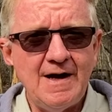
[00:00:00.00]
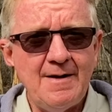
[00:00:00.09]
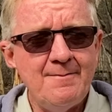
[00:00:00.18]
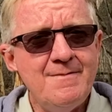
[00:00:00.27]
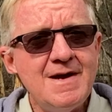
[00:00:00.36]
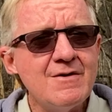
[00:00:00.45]

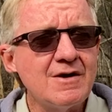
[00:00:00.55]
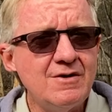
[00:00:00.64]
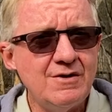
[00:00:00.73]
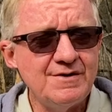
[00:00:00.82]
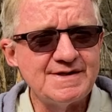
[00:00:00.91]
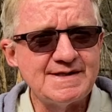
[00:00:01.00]

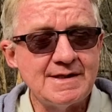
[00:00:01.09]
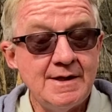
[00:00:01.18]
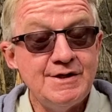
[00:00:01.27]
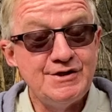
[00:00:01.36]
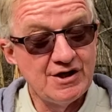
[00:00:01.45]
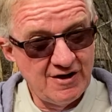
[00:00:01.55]
miracles
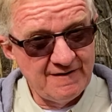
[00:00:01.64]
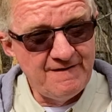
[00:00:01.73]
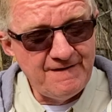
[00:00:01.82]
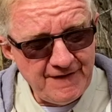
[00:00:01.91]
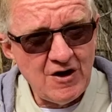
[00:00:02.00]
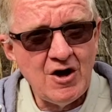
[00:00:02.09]
to
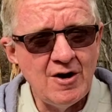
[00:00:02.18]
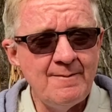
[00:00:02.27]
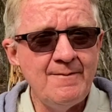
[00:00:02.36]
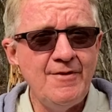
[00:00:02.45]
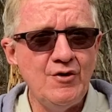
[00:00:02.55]
confirm